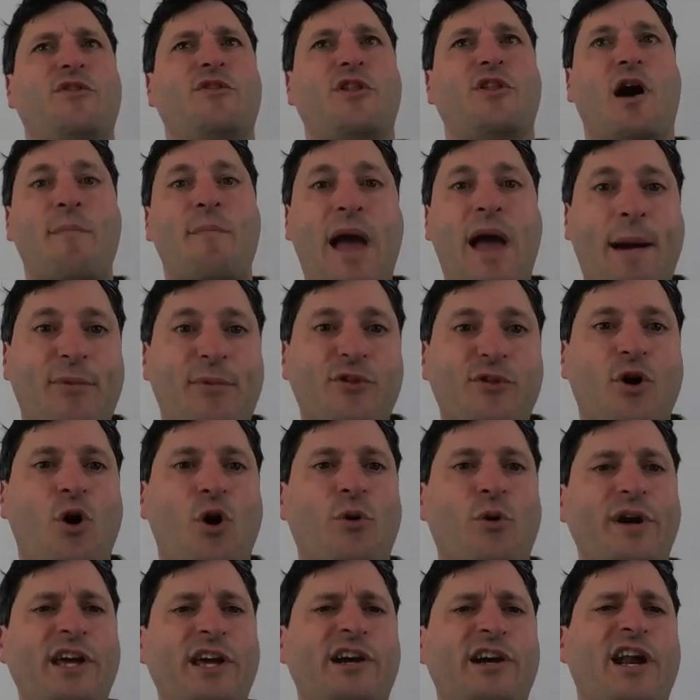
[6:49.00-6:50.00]
a map of the
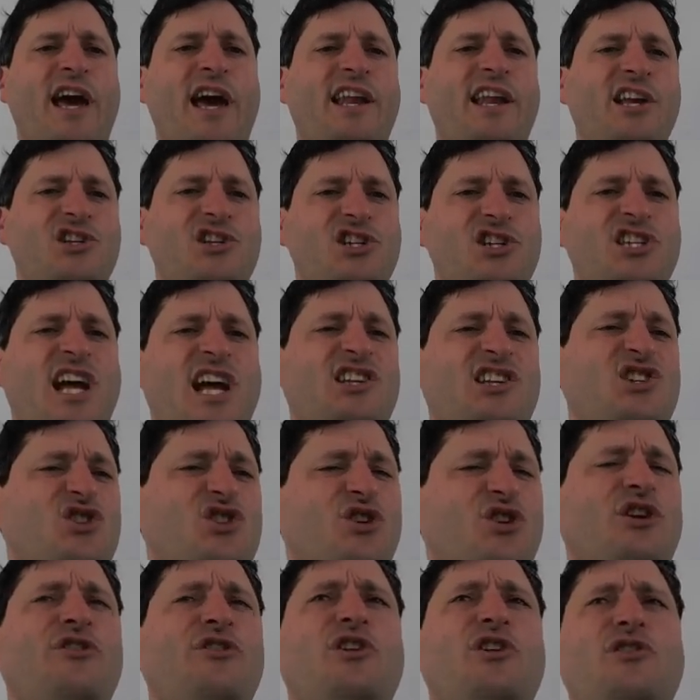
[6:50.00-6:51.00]
whole internet. It just has to
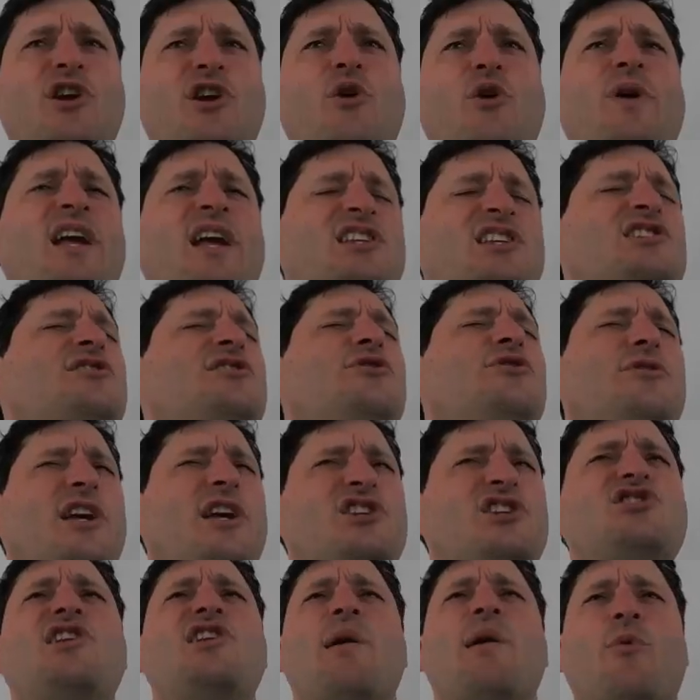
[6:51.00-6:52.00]
sort of know
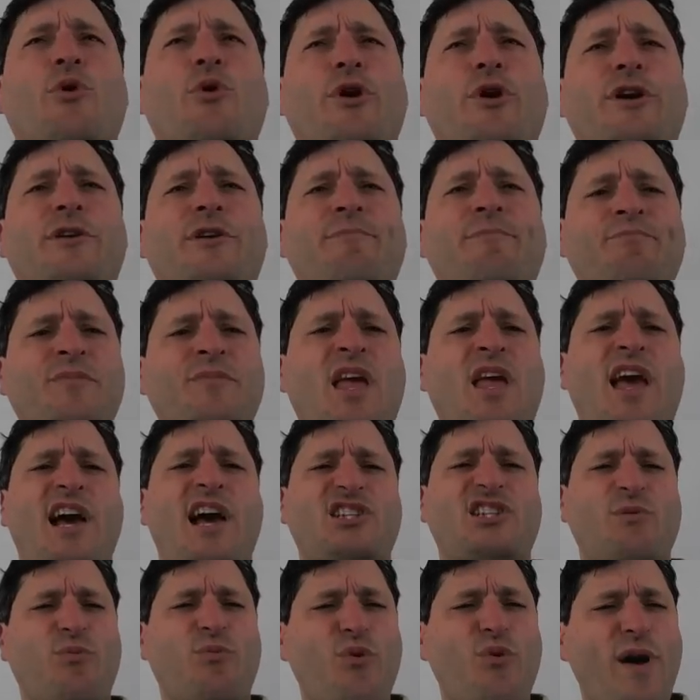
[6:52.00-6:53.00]
its neighborhood.
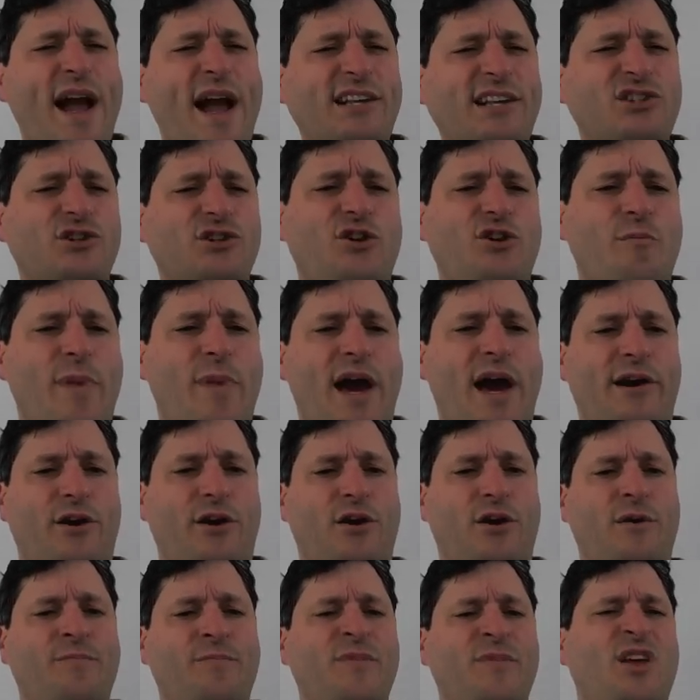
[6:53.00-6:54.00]
As a practical
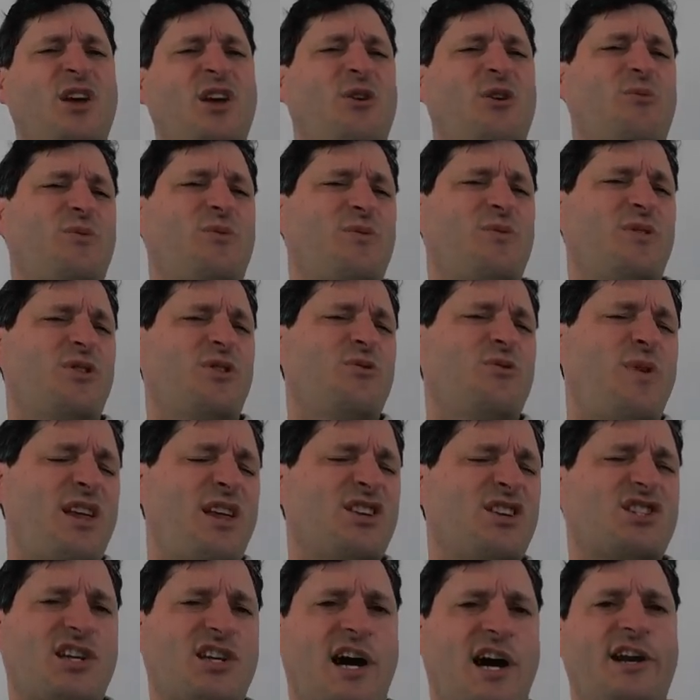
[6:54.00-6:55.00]
matter, the way
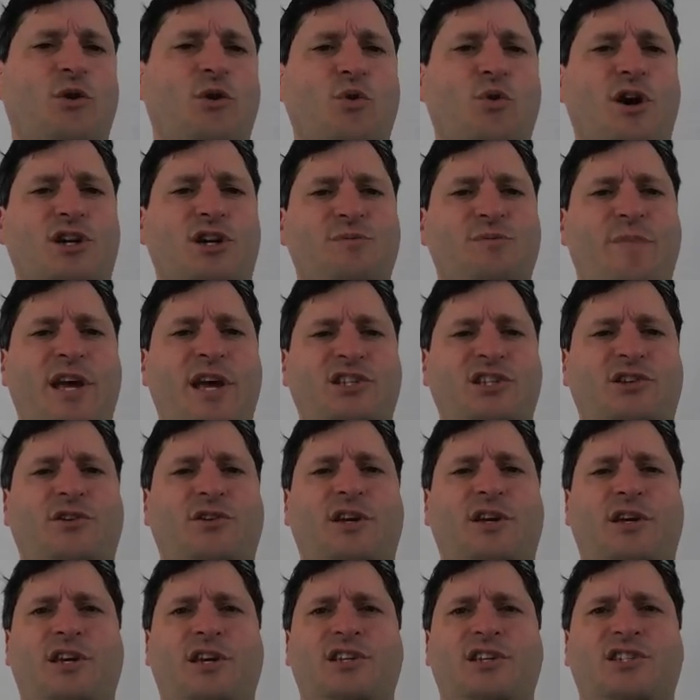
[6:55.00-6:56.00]
this kind of works
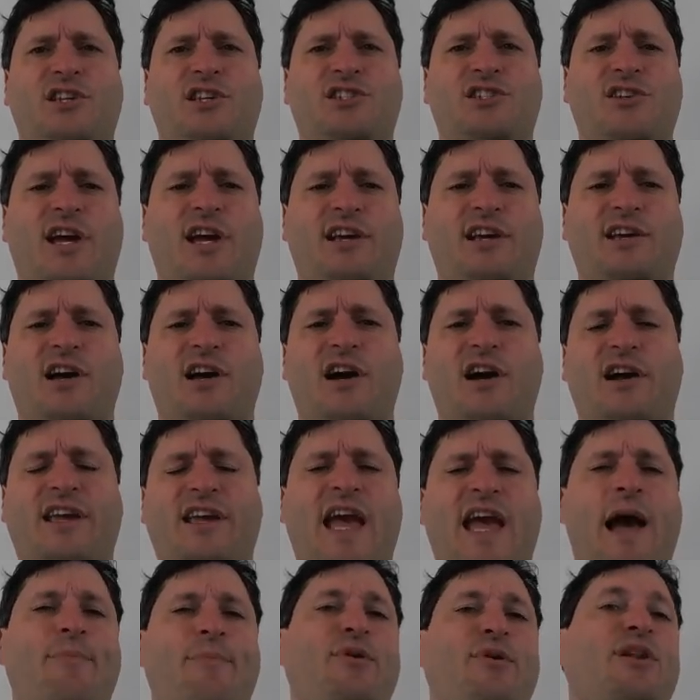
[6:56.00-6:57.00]
basically is it's like
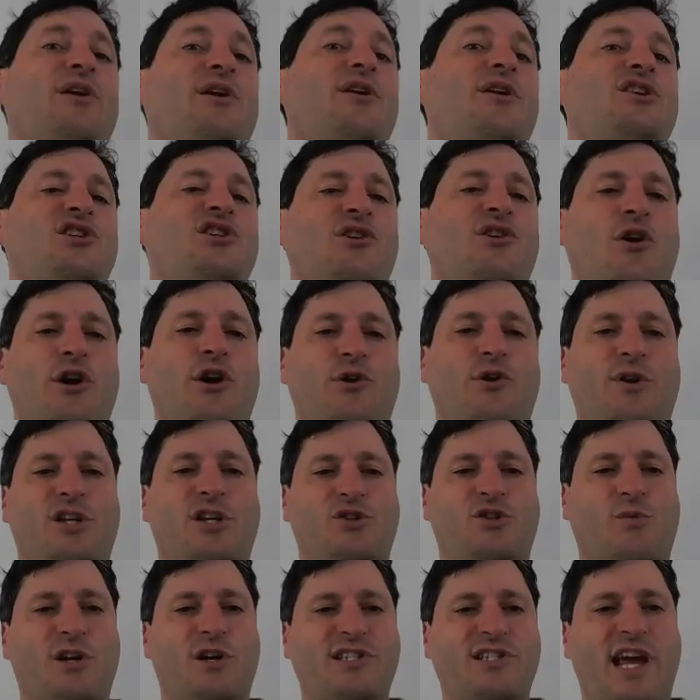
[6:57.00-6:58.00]
capillaries and
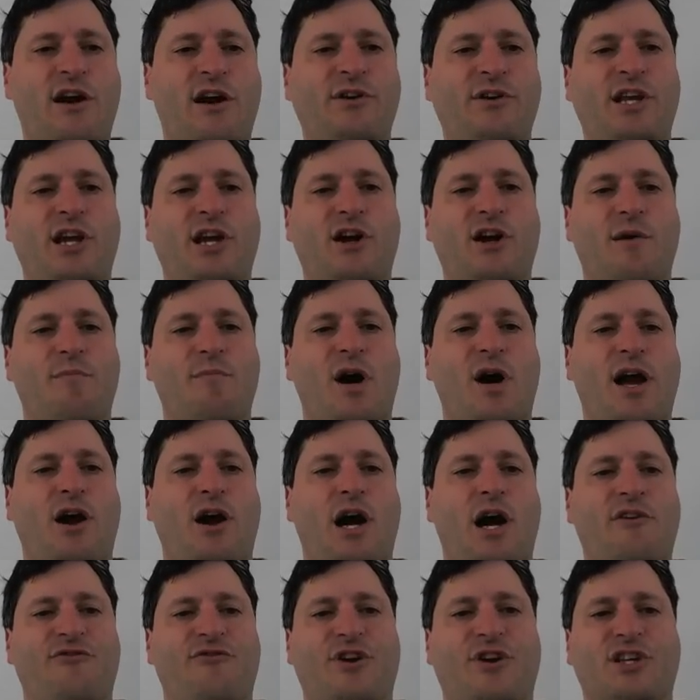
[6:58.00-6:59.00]
arteries, where down here at my
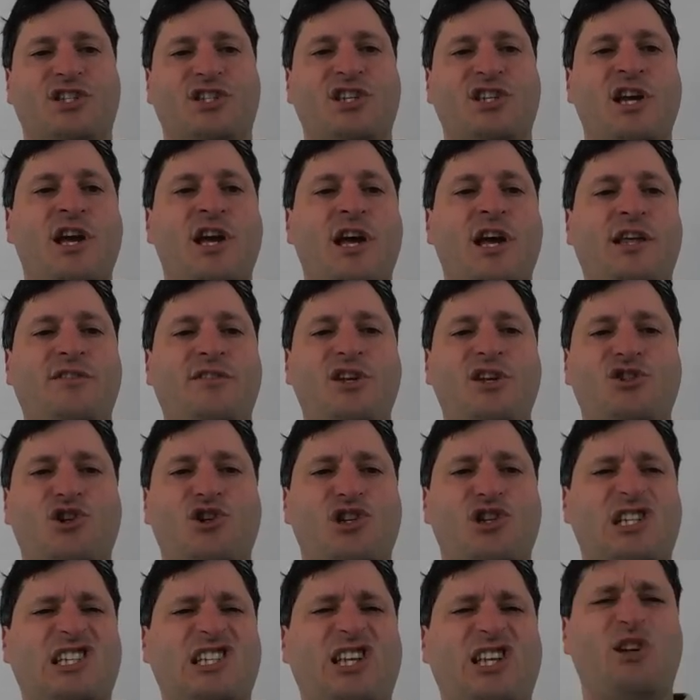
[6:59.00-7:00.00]
office, these are
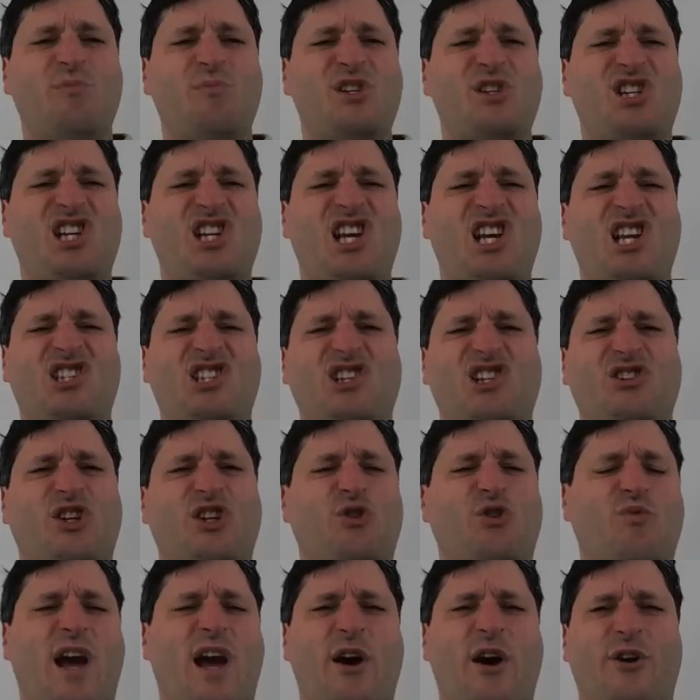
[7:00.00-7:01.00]
just machines and
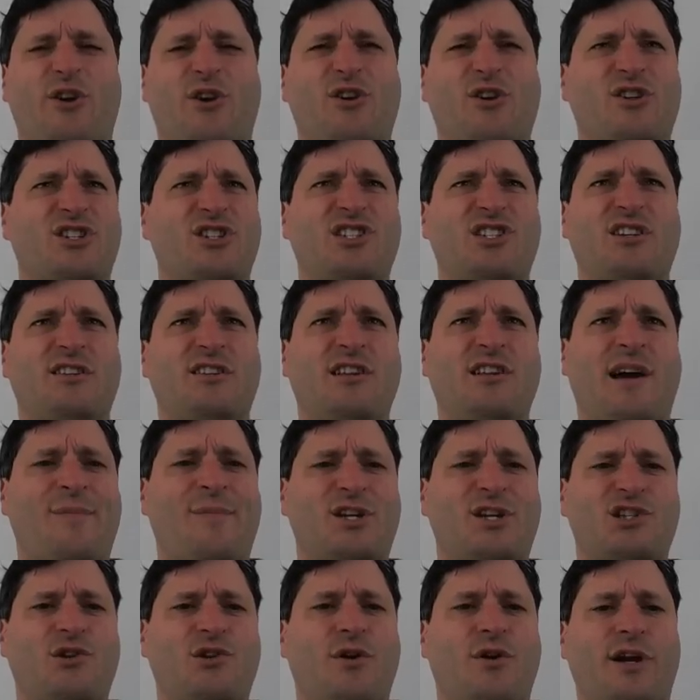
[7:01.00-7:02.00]
little routers, and not
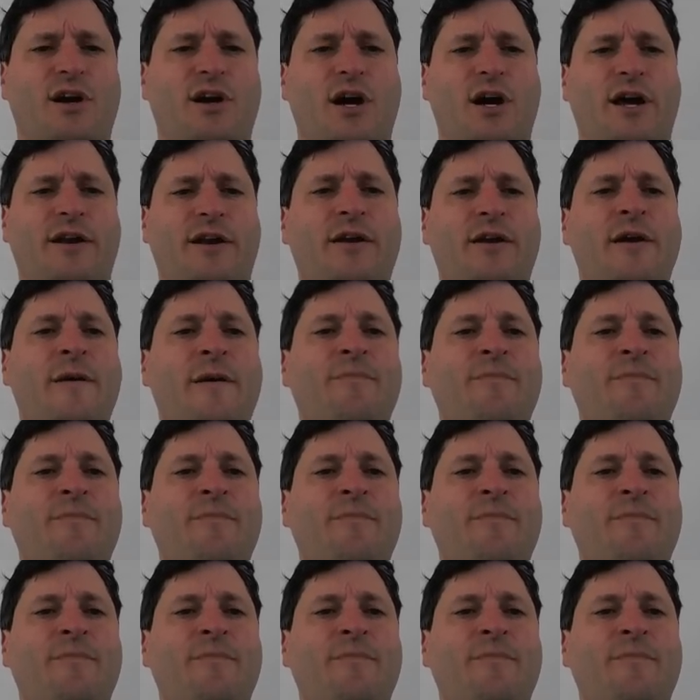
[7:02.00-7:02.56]
much going on.